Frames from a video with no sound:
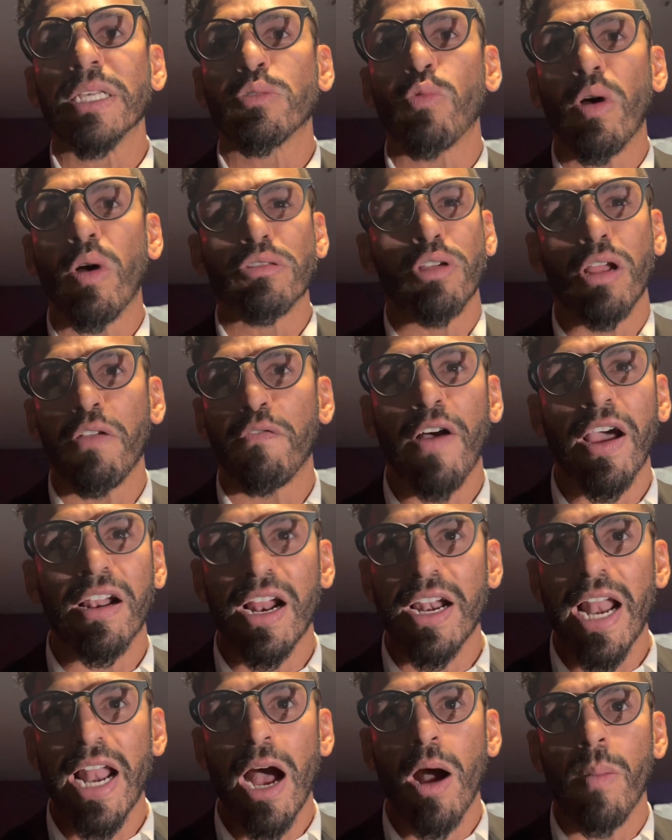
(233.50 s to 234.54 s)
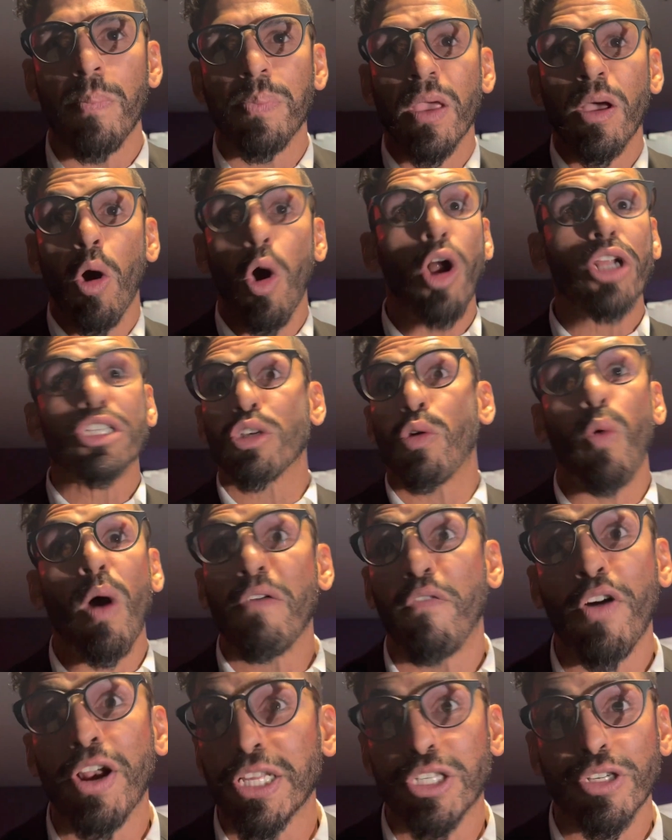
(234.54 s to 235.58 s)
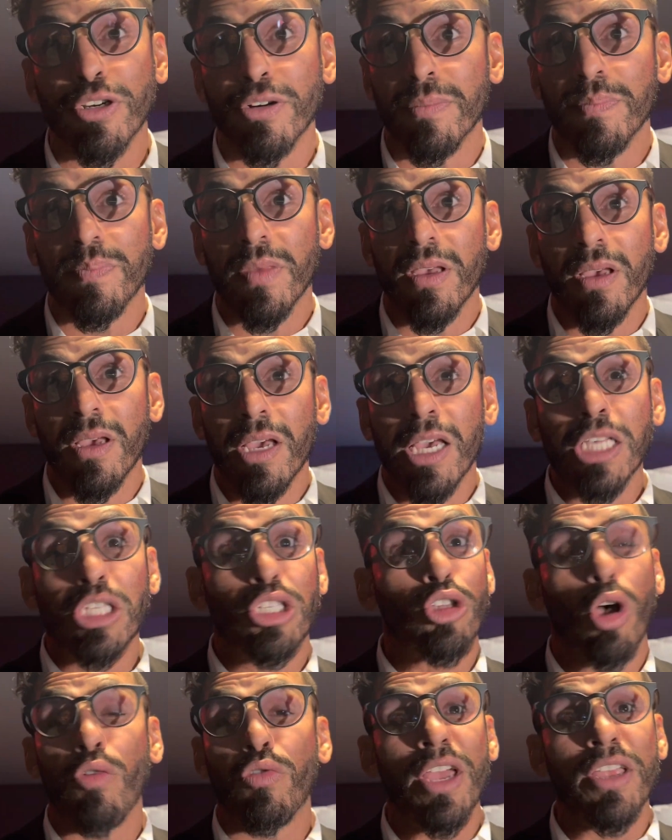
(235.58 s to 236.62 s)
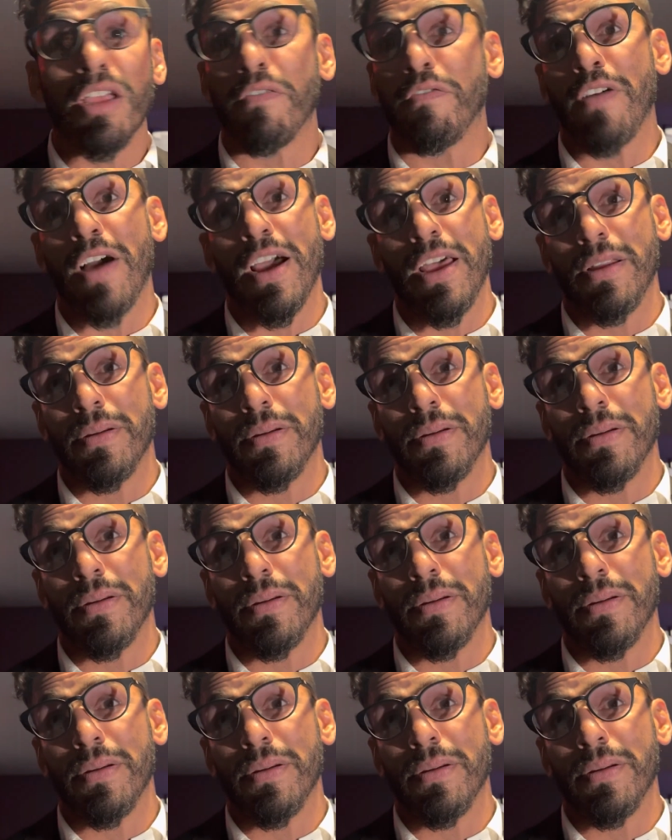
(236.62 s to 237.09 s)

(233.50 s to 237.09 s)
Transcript: 135 right now. Also 142. It's so dangerous fight.